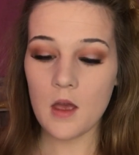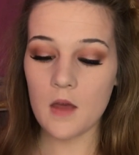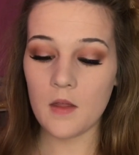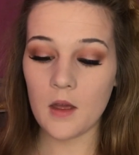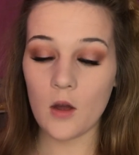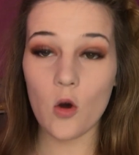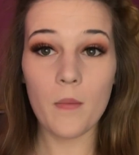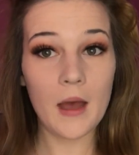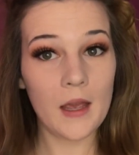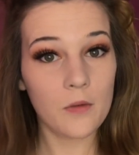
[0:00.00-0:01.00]
And then go
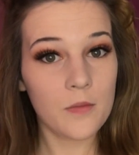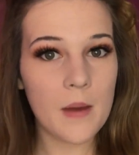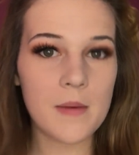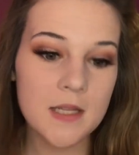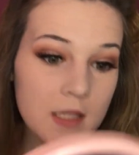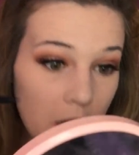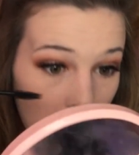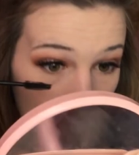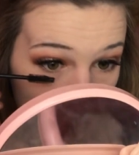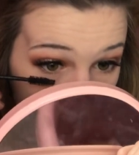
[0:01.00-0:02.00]
back in with my
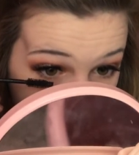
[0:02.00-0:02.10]
mascara.